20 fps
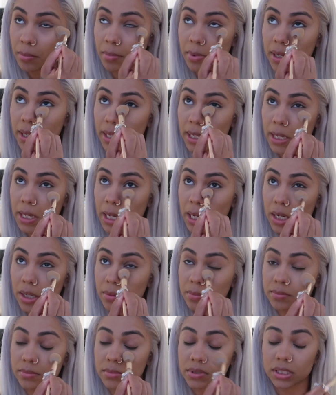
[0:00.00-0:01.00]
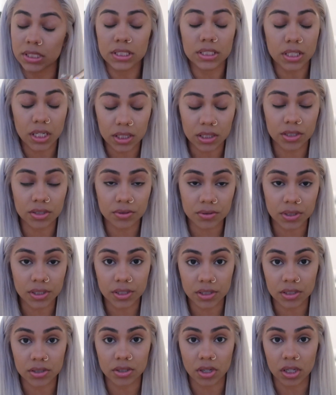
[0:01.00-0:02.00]
But these are
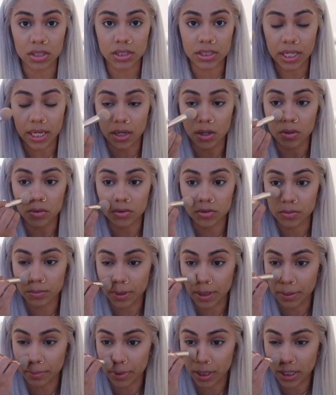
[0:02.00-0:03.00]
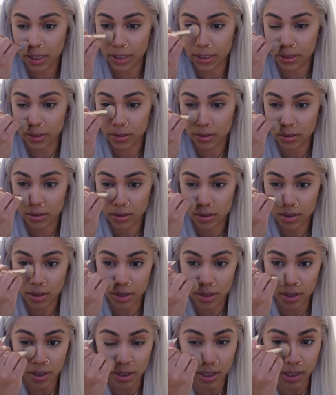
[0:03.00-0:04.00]
literally the thoughts that go through my mind,
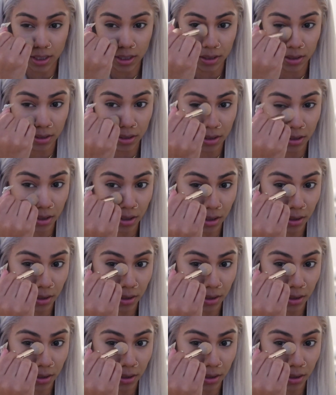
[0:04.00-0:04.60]
and